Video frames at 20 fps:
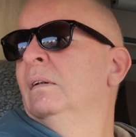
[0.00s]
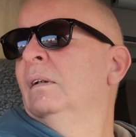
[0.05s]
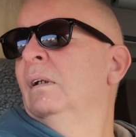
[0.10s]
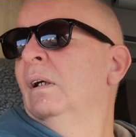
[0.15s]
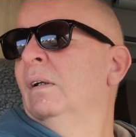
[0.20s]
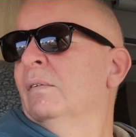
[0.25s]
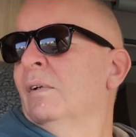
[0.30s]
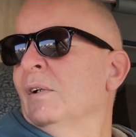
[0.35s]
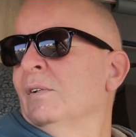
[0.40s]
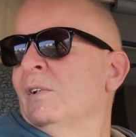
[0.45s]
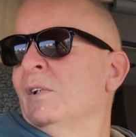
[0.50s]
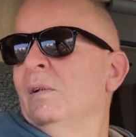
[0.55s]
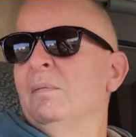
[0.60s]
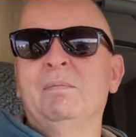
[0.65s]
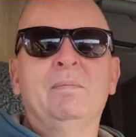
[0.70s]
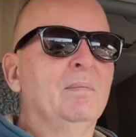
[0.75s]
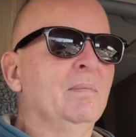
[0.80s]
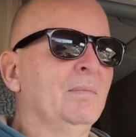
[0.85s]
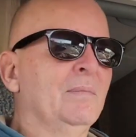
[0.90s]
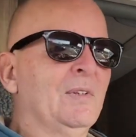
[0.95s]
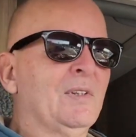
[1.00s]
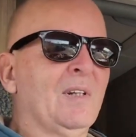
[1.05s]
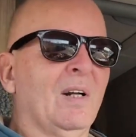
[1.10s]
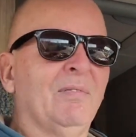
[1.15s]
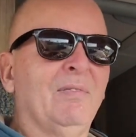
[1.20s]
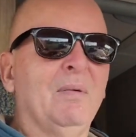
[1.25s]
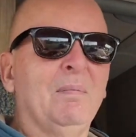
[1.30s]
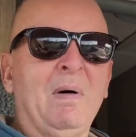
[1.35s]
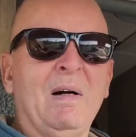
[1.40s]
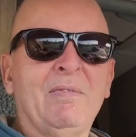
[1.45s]
I've got some
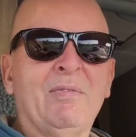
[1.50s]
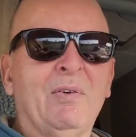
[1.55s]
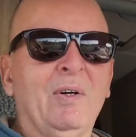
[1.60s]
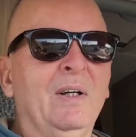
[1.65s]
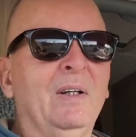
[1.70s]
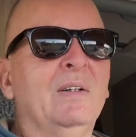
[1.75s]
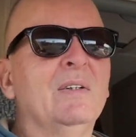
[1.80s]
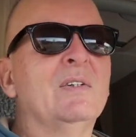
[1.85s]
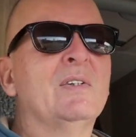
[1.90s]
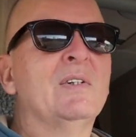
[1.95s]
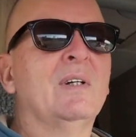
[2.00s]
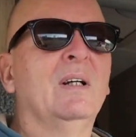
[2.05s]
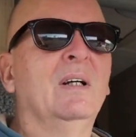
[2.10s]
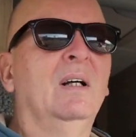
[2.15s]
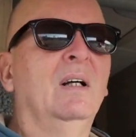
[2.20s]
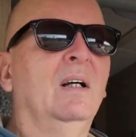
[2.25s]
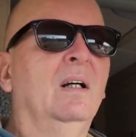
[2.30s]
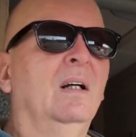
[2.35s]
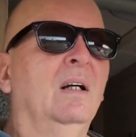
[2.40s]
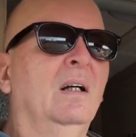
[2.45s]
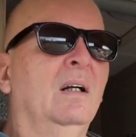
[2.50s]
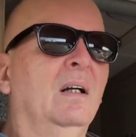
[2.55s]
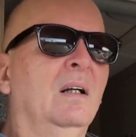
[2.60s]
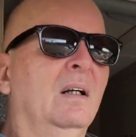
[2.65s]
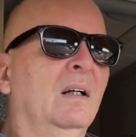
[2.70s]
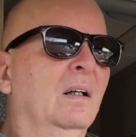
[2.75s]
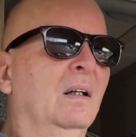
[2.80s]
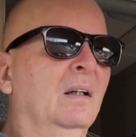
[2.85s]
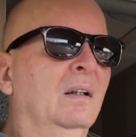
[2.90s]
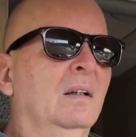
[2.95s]
stuff in my fridge,
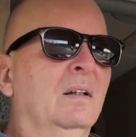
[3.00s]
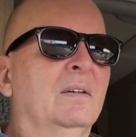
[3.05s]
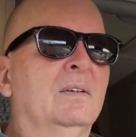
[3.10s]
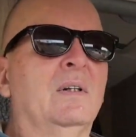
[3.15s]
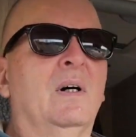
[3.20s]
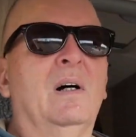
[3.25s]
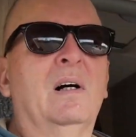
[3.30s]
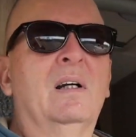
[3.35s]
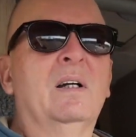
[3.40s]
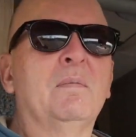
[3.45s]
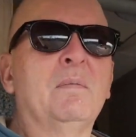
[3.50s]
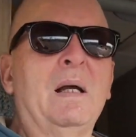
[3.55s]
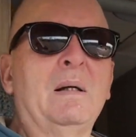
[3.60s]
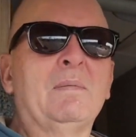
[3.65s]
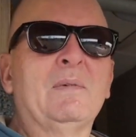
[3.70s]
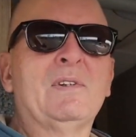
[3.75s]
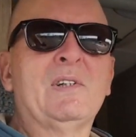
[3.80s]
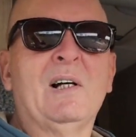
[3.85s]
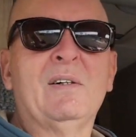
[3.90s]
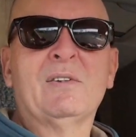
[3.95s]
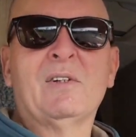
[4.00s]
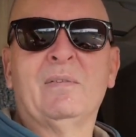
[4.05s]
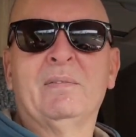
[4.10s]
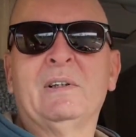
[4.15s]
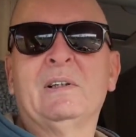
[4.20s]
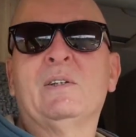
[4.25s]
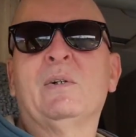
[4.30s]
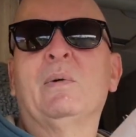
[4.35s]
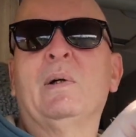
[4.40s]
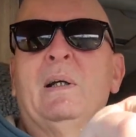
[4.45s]
so I can make myself
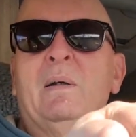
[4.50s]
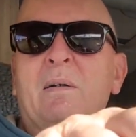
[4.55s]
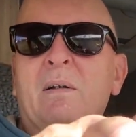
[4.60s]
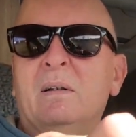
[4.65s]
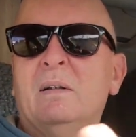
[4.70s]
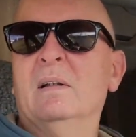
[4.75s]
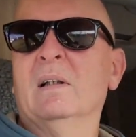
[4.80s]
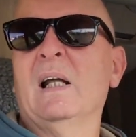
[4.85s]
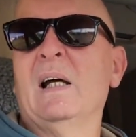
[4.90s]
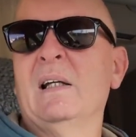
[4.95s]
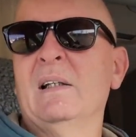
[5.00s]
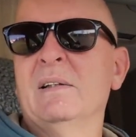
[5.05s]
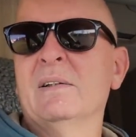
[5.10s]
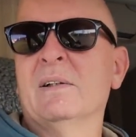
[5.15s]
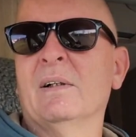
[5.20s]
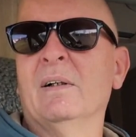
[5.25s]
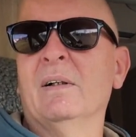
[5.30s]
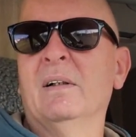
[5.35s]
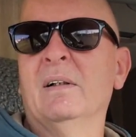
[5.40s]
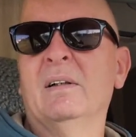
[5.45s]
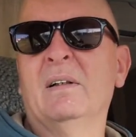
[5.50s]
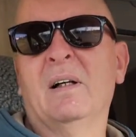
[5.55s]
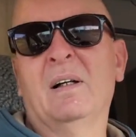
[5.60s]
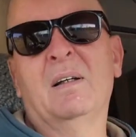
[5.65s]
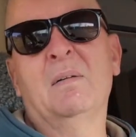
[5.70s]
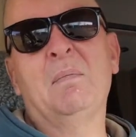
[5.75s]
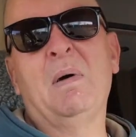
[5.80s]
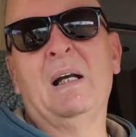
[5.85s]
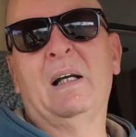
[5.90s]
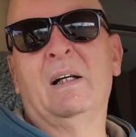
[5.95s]
something to eat later, and I
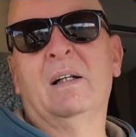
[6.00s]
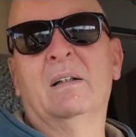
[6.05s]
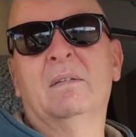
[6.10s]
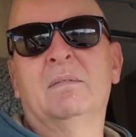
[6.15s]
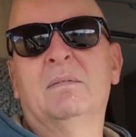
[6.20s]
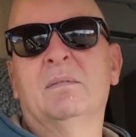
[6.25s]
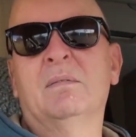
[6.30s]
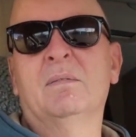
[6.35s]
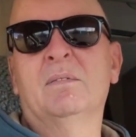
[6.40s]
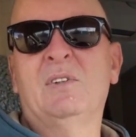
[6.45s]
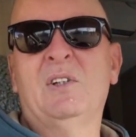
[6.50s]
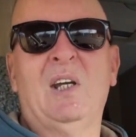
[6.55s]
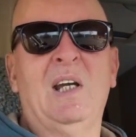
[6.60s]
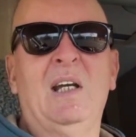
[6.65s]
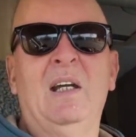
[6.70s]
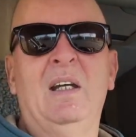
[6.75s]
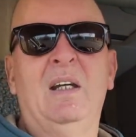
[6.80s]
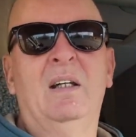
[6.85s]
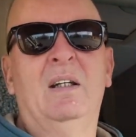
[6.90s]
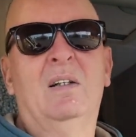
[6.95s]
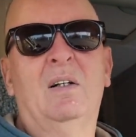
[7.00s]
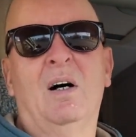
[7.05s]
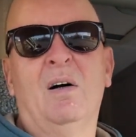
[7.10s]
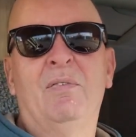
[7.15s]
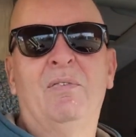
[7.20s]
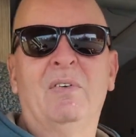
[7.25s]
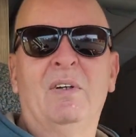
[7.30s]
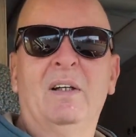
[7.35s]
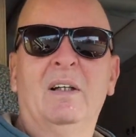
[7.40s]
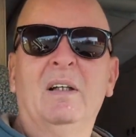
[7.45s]
can make tea,
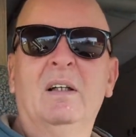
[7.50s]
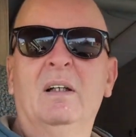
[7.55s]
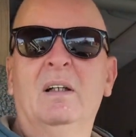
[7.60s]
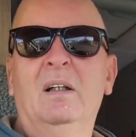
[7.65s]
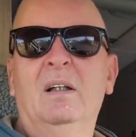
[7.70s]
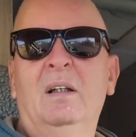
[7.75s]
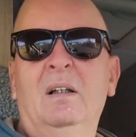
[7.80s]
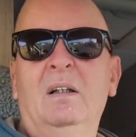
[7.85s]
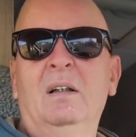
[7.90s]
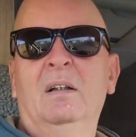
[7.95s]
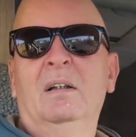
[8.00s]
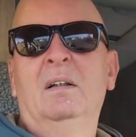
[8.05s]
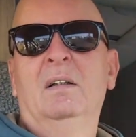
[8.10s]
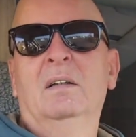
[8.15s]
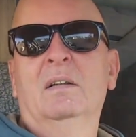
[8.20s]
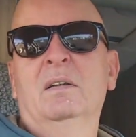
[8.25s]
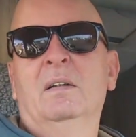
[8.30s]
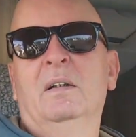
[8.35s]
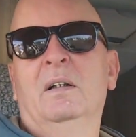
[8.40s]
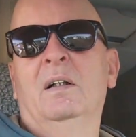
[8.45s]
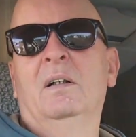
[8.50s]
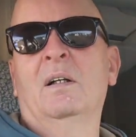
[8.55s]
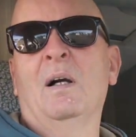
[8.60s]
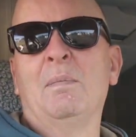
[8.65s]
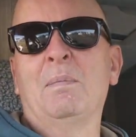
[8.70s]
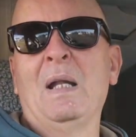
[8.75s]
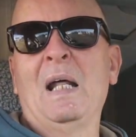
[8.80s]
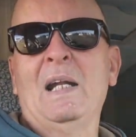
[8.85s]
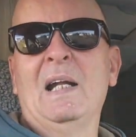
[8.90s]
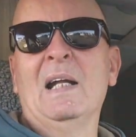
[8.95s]
coffee. You know, I've
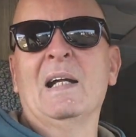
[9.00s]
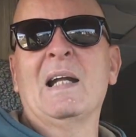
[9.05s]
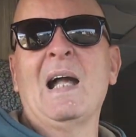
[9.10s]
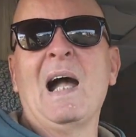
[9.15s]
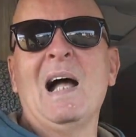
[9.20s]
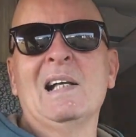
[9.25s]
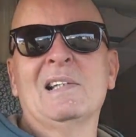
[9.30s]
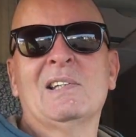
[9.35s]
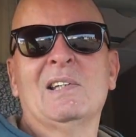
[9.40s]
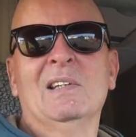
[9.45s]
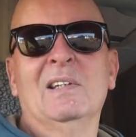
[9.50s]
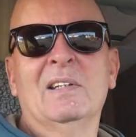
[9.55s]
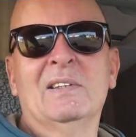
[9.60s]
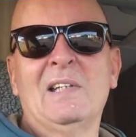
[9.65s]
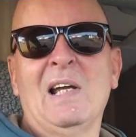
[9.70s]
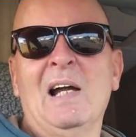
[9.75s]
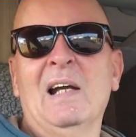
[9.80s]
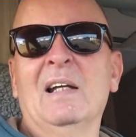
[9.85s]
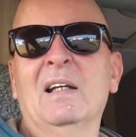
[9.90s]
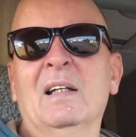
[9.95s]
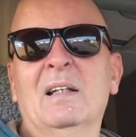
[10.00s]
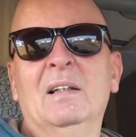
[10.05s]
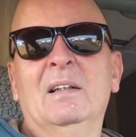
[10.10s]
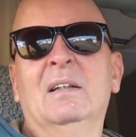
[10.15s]
got plenty of gas in the tank.